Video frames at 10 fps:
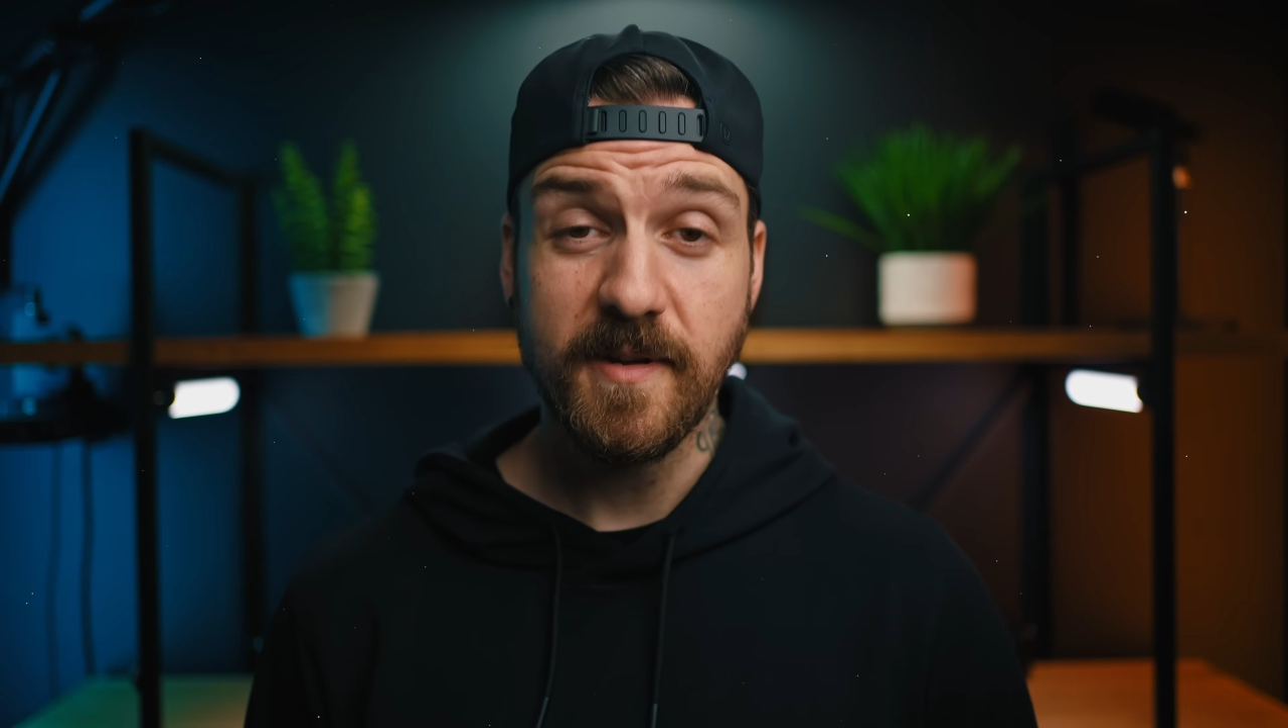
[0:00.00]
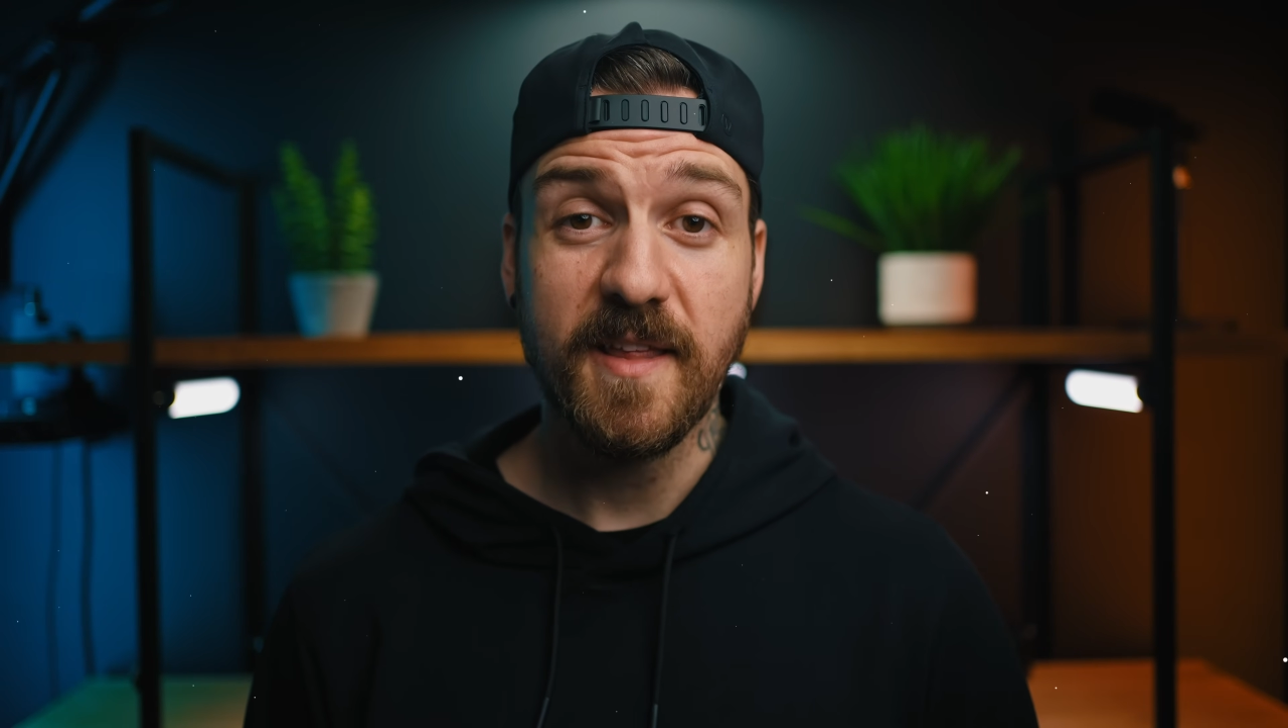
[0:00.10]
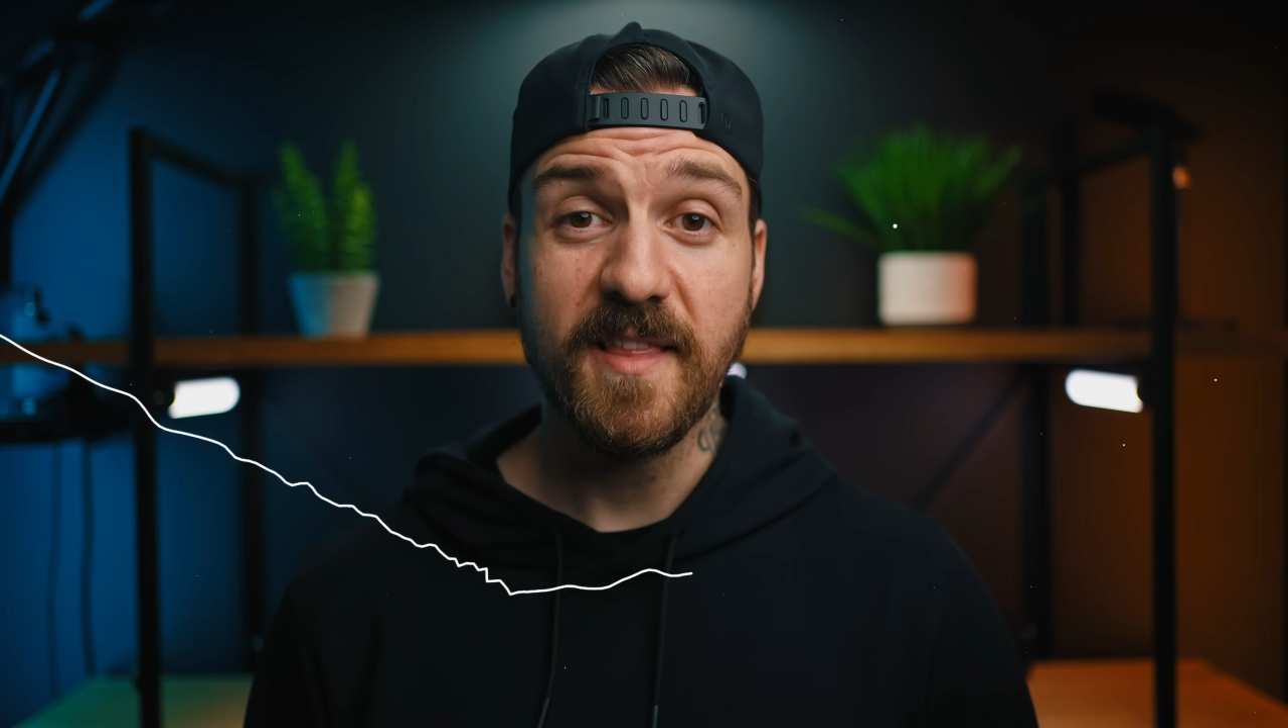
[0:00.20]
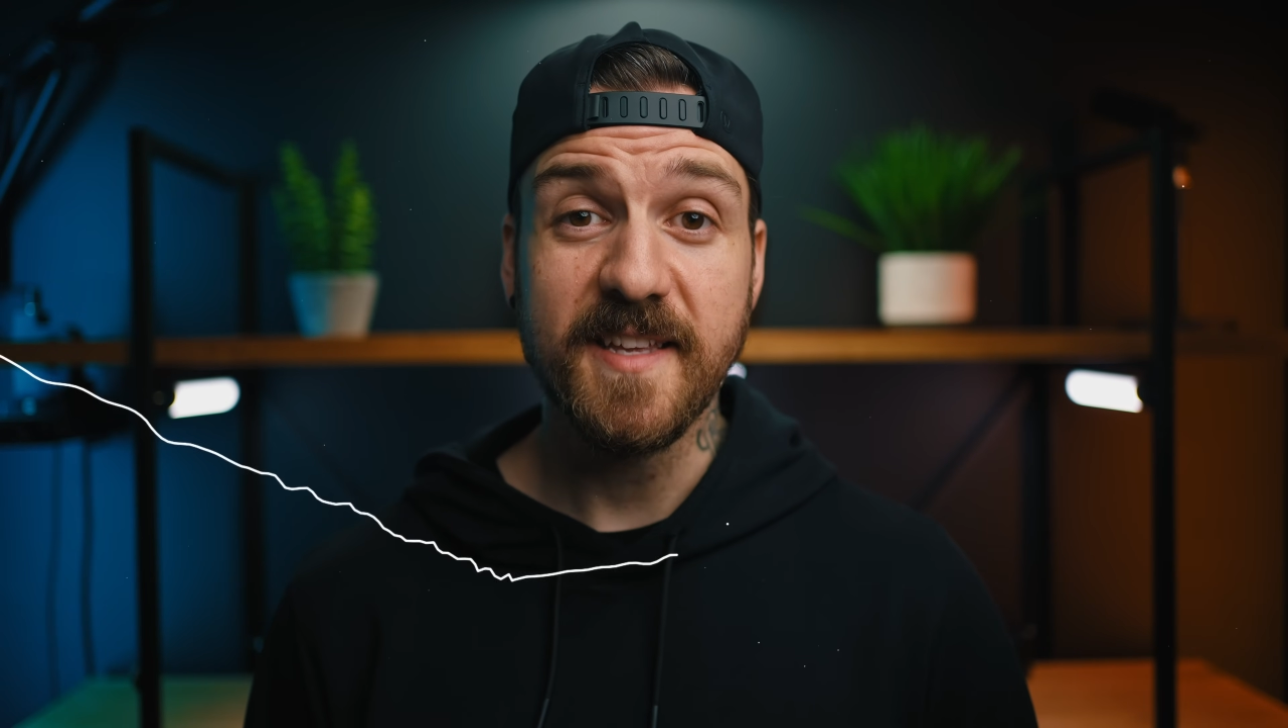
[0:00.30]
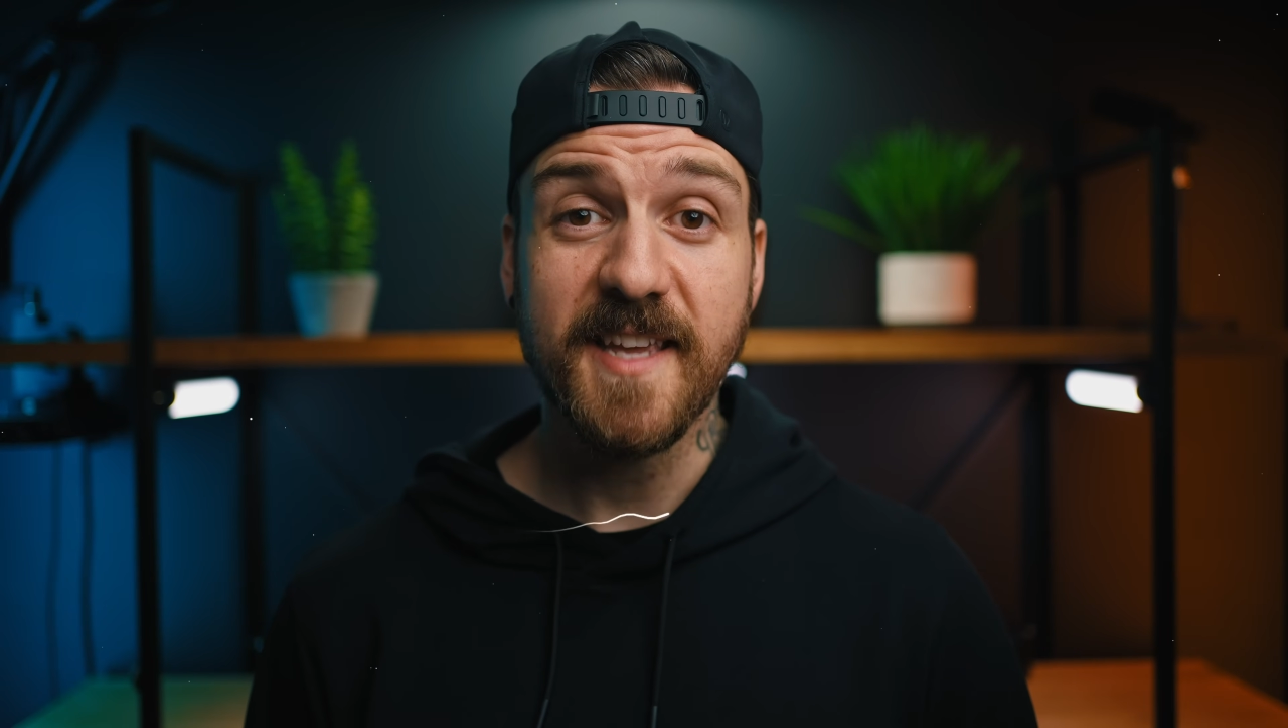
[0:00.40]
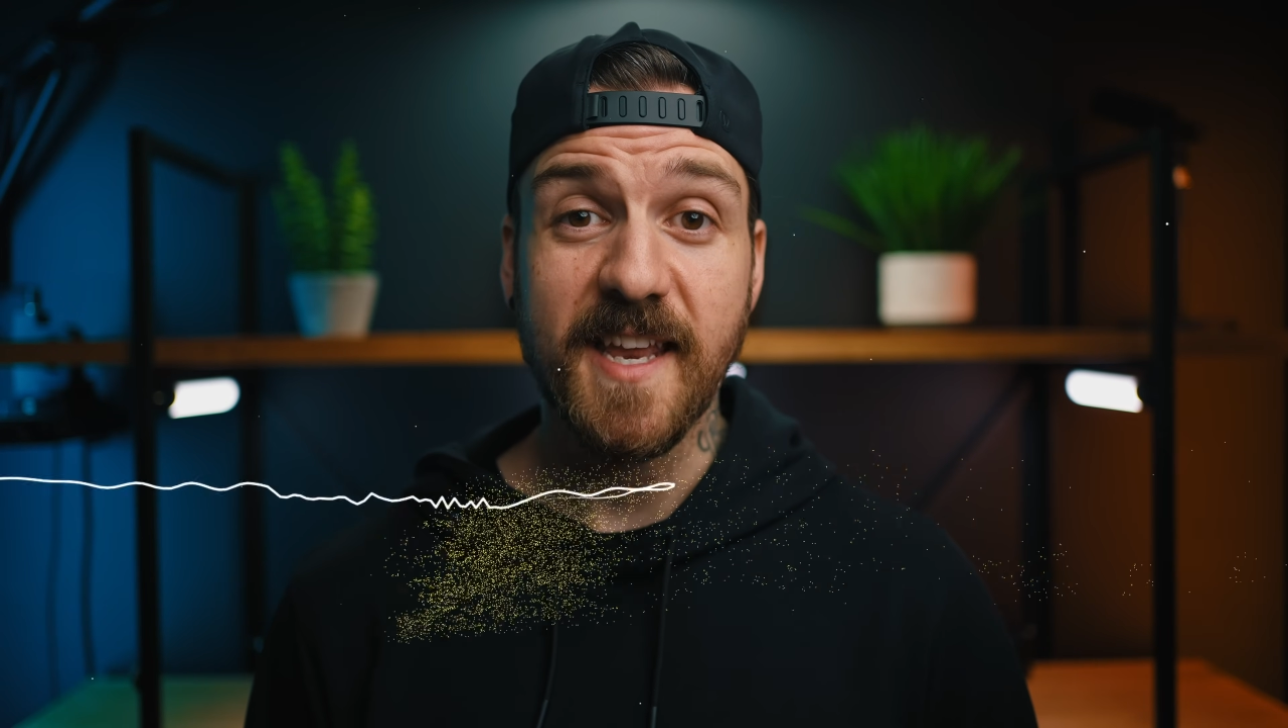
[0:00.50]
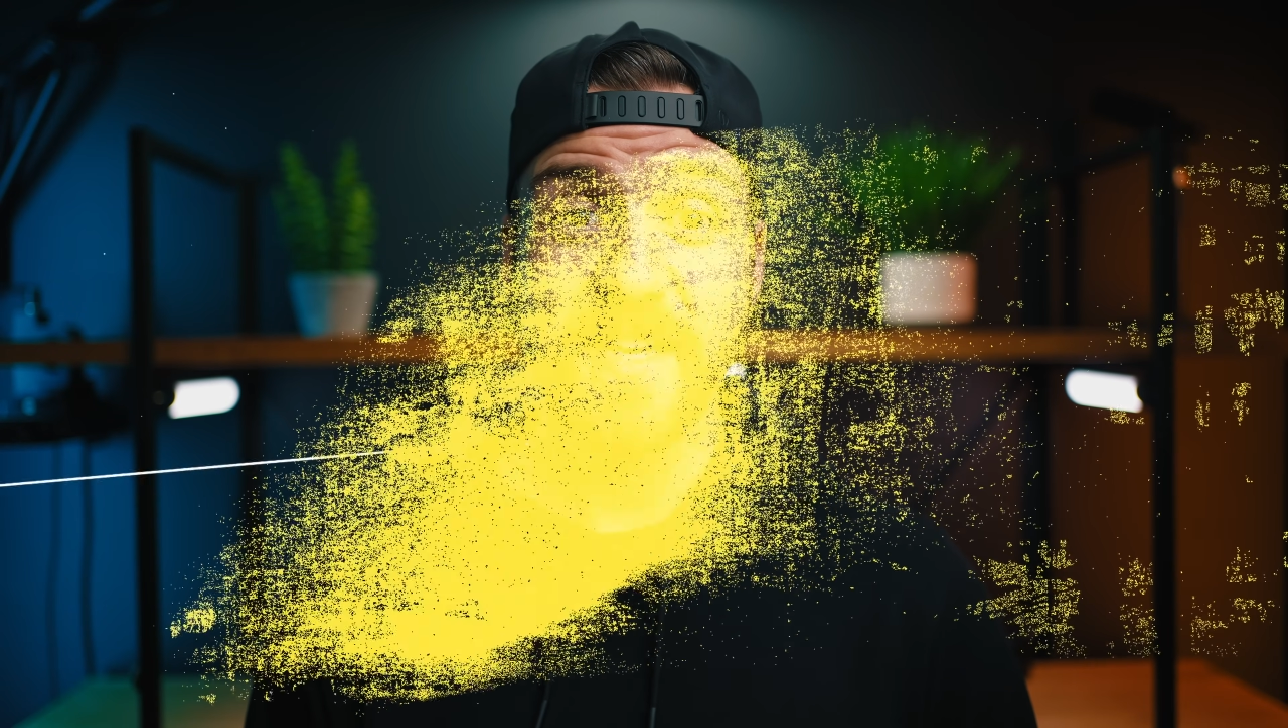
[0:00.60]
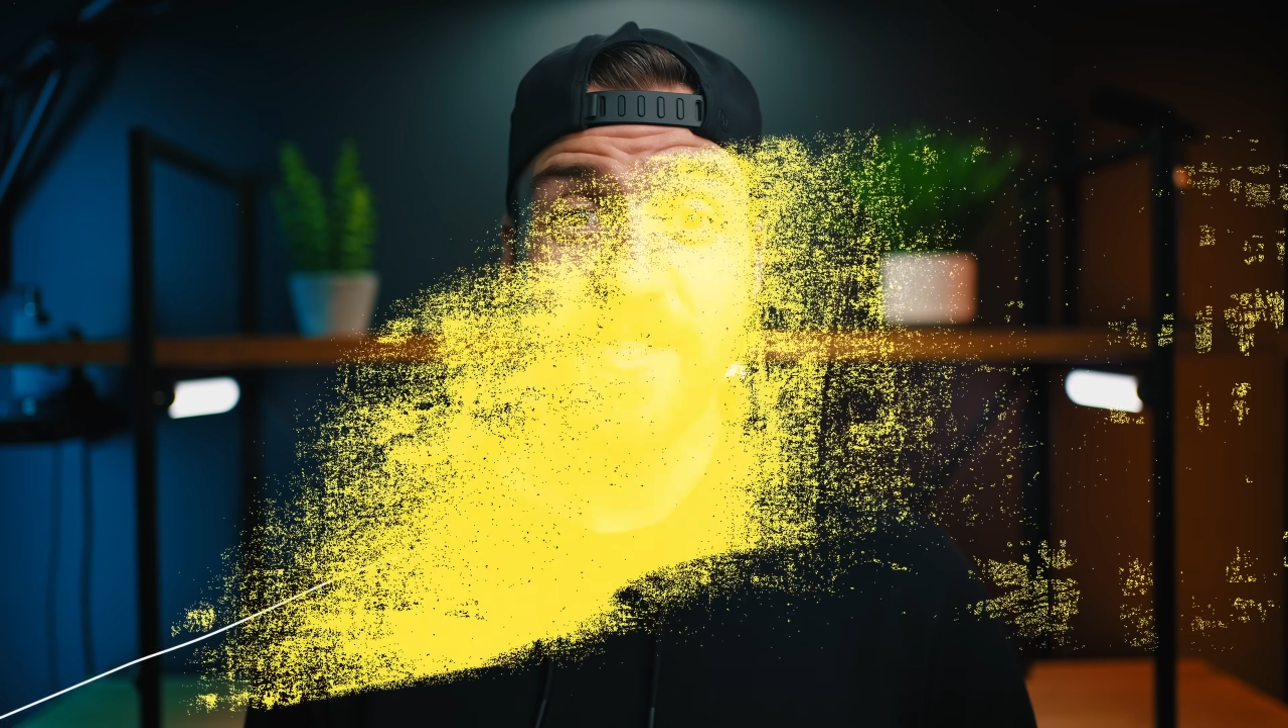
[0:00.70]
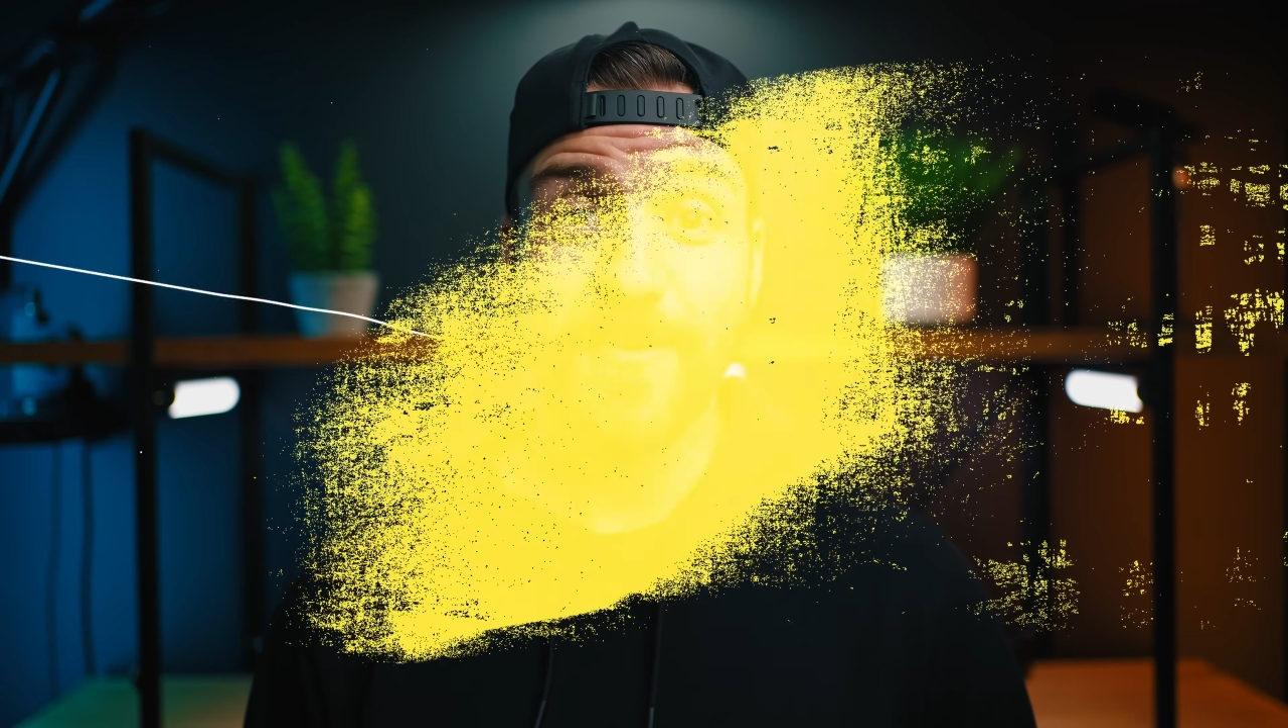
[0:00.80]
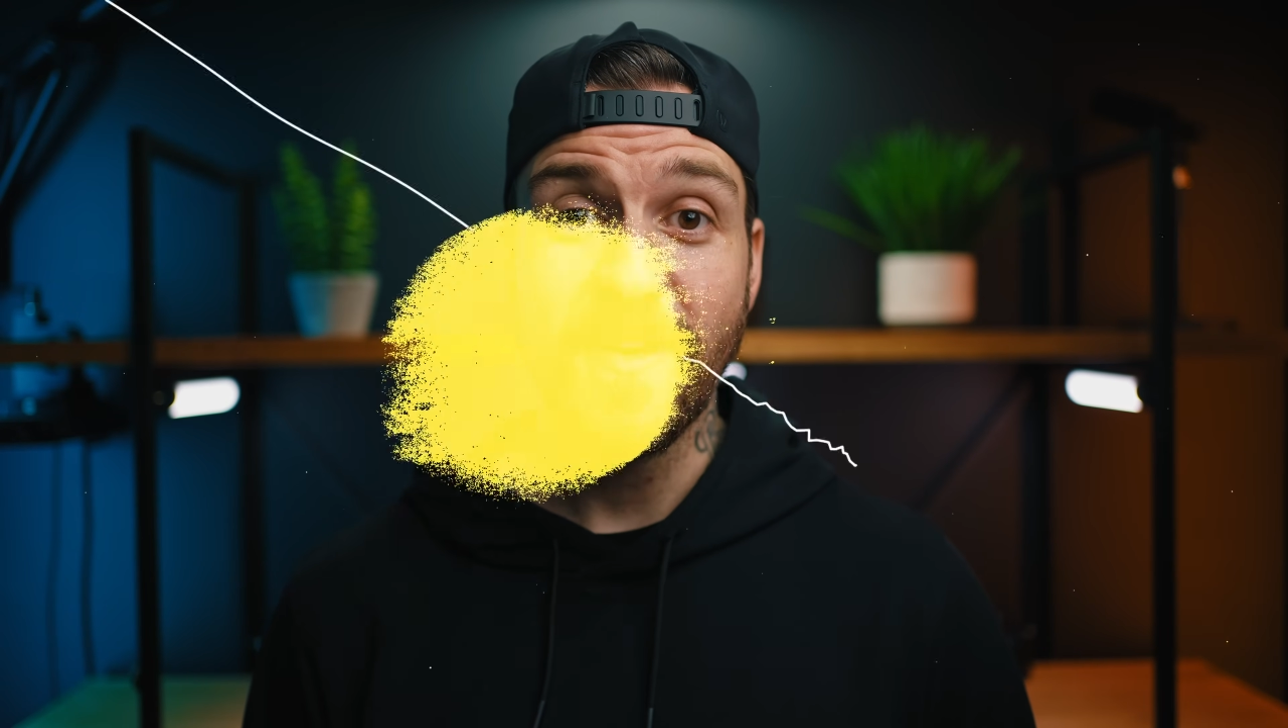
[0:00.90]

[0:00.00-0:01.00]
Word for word: and let's get into